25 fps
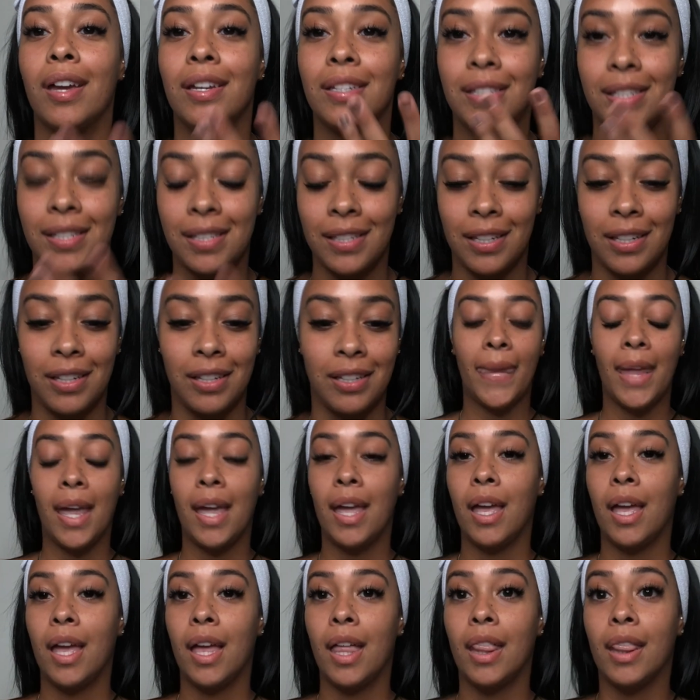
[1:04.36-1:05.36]
skin,
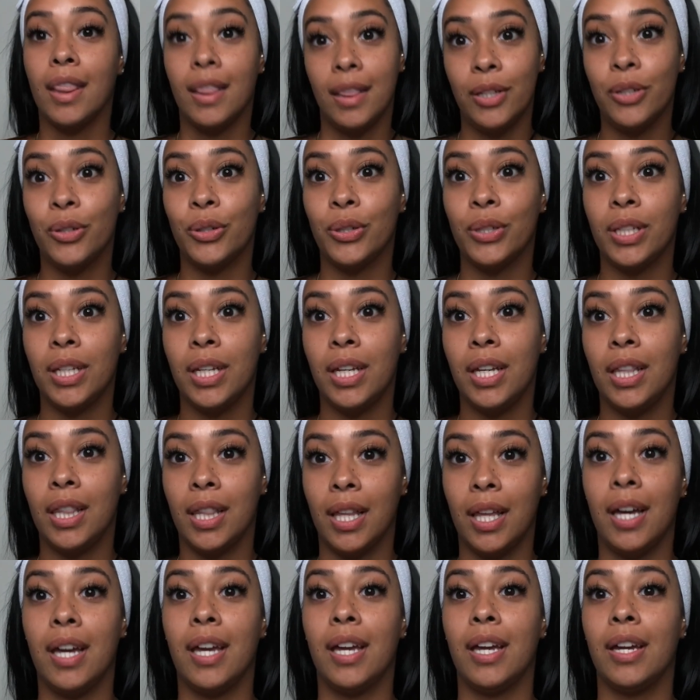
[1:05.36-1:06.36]
literally
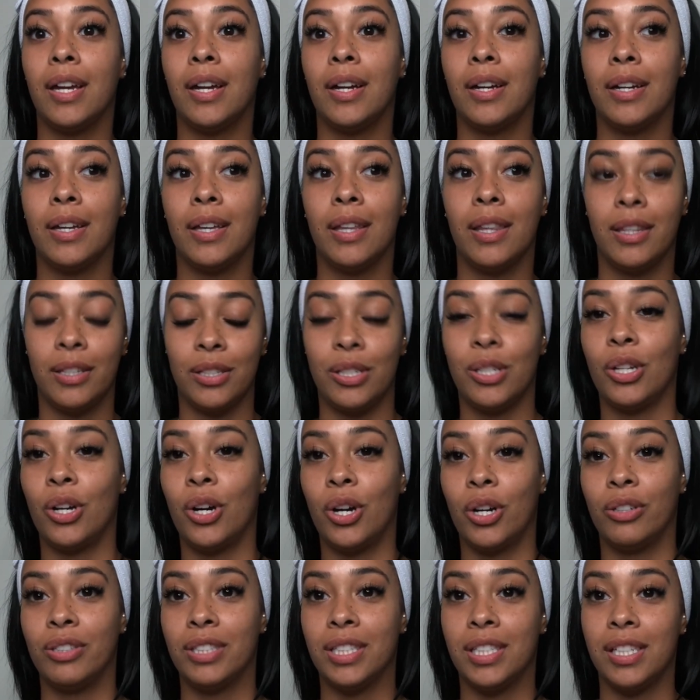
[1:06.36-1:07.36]
like the
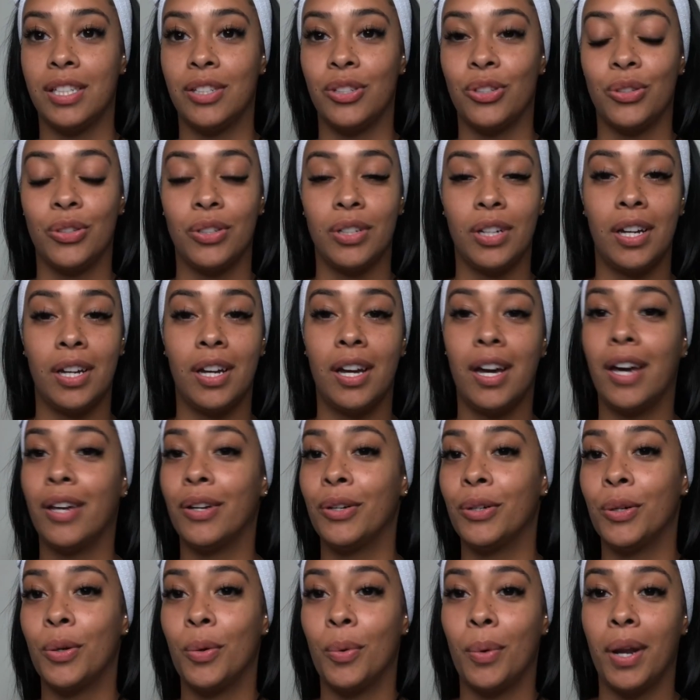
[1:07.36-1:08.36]
Sahara Desert. I don't
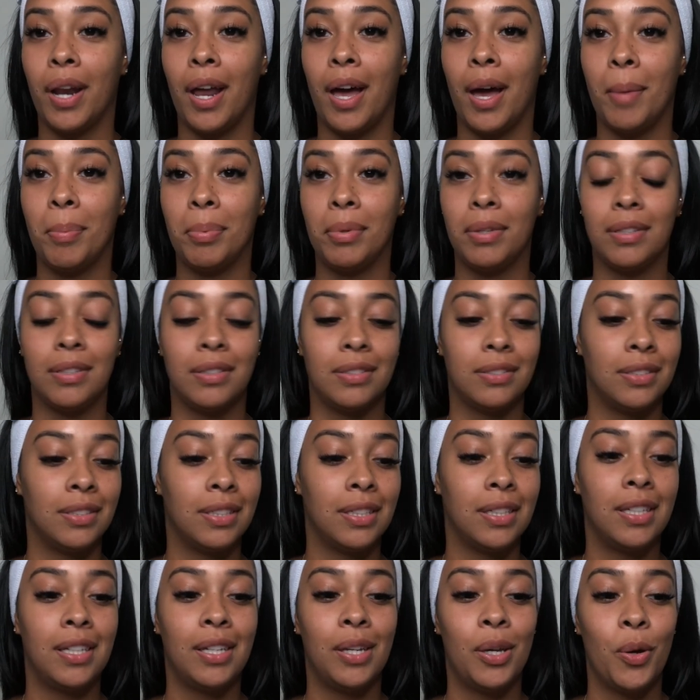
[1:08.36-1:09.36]
know what happened.
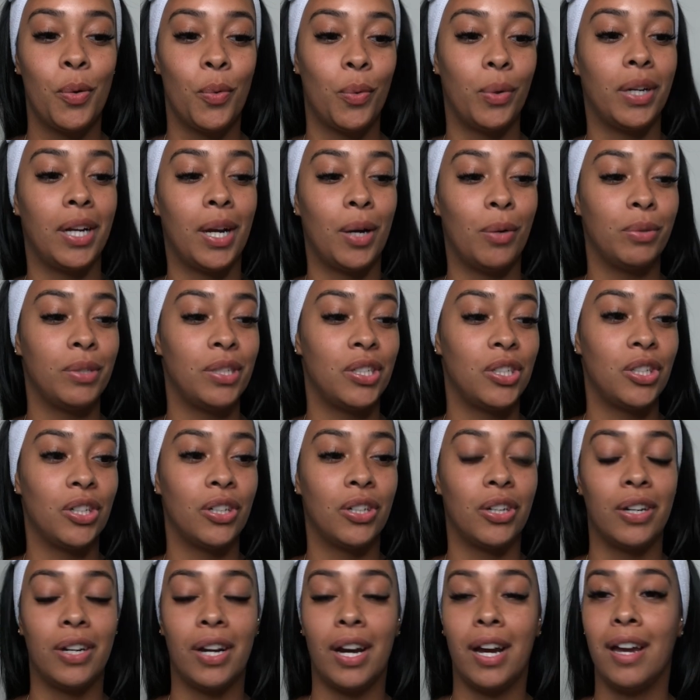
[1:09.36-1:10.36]
When I was
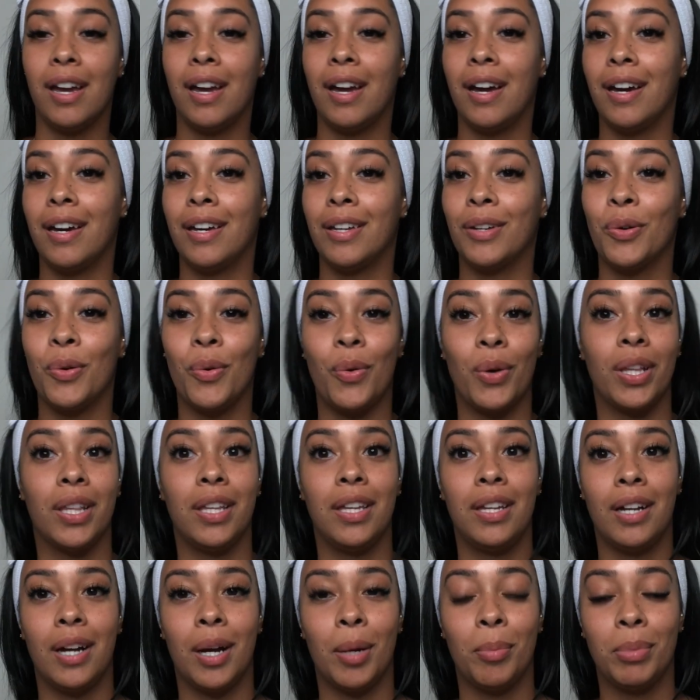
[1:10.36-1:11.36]
younger, I had oily
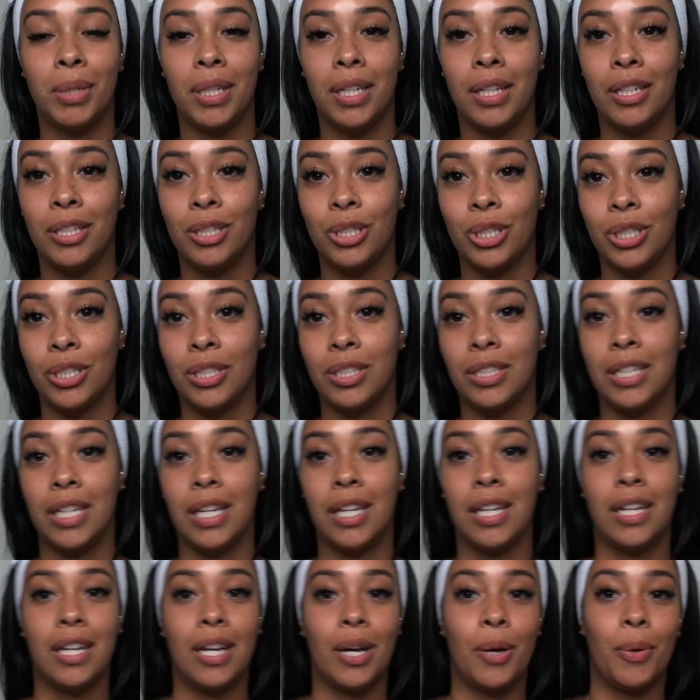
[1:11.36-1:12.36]
combination
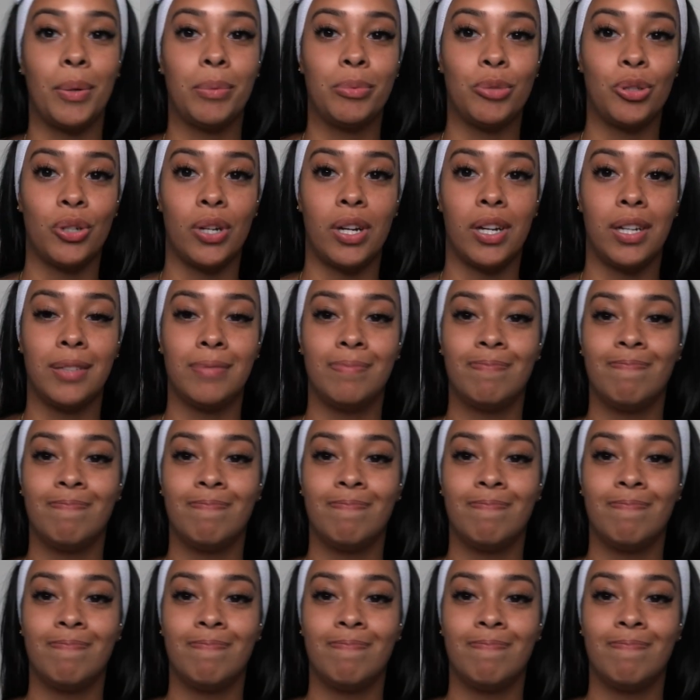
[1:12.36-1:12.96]
and now I'm dry.